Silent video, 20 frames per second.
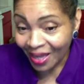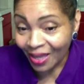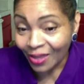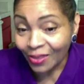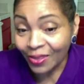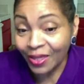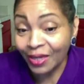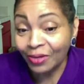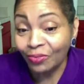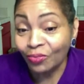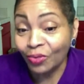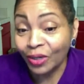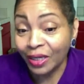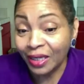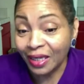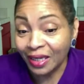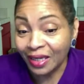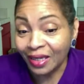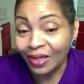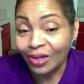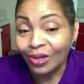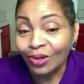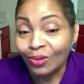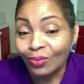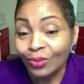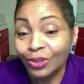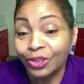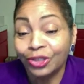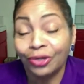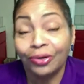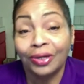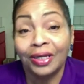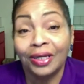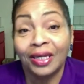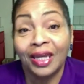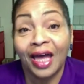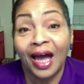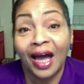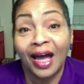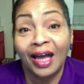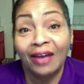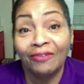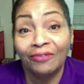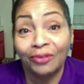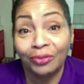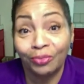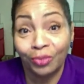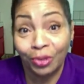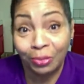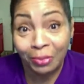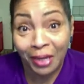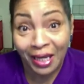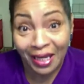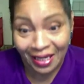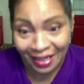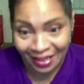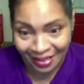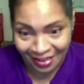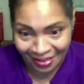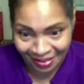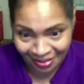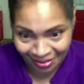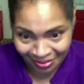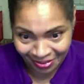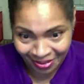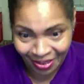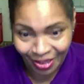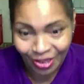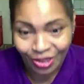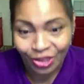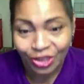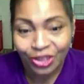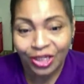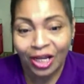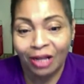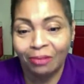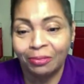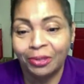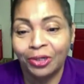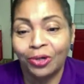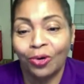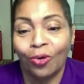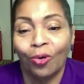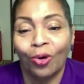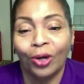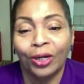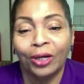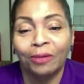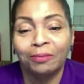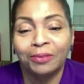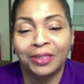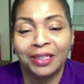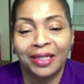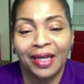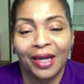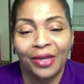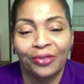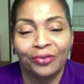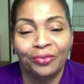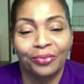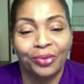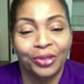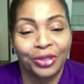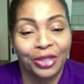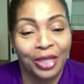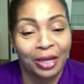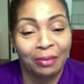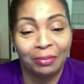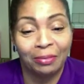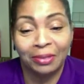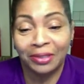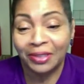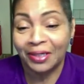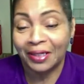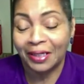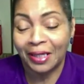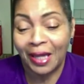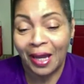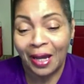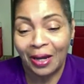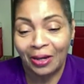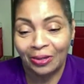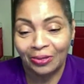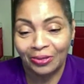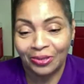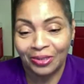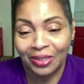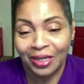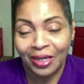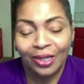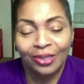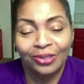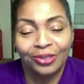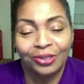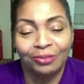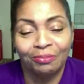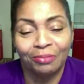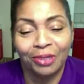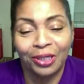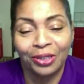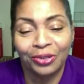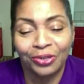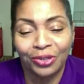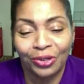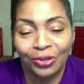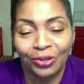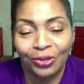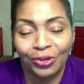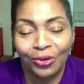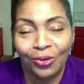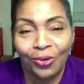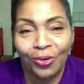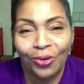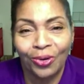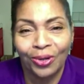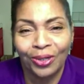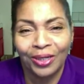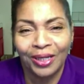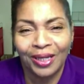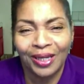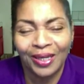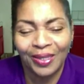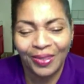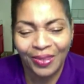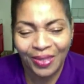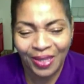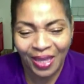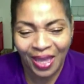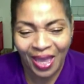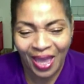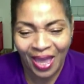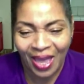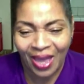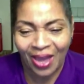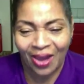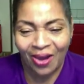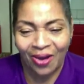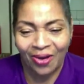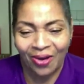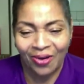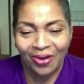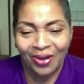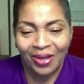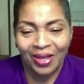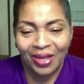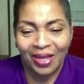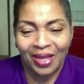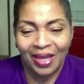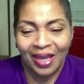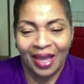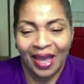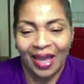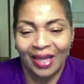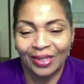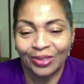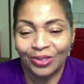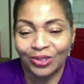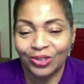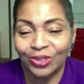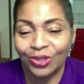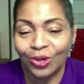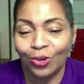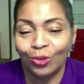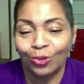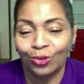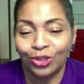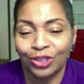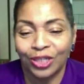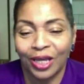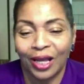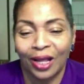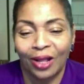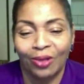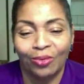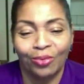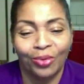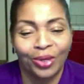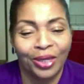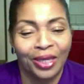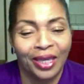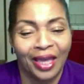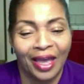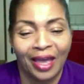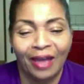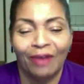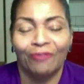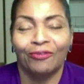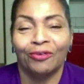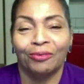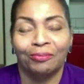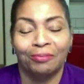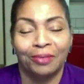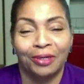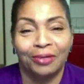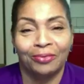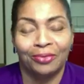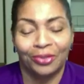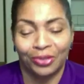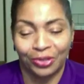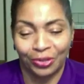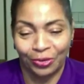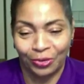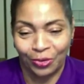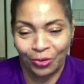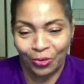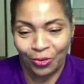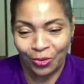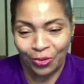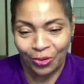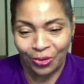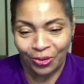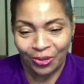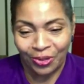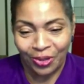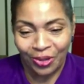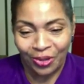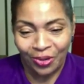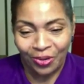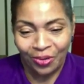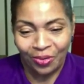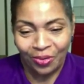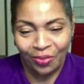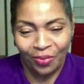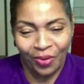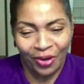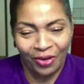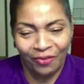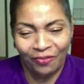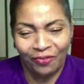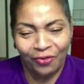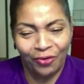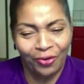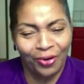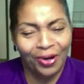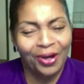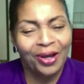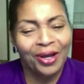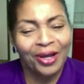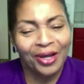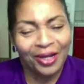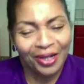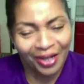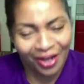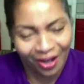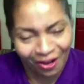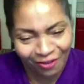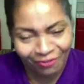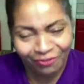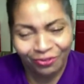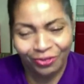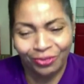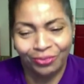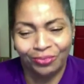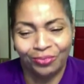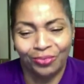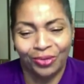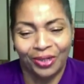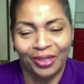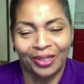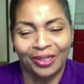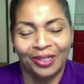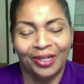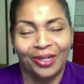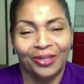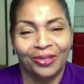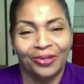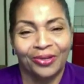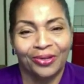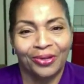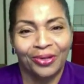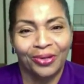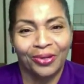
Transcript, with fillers: Then we, which are alive and remain, shall be caught up together with them in the clouds to meet the Lord in the air, and so shall we ever be with the Lord. Wherefore, comfort one another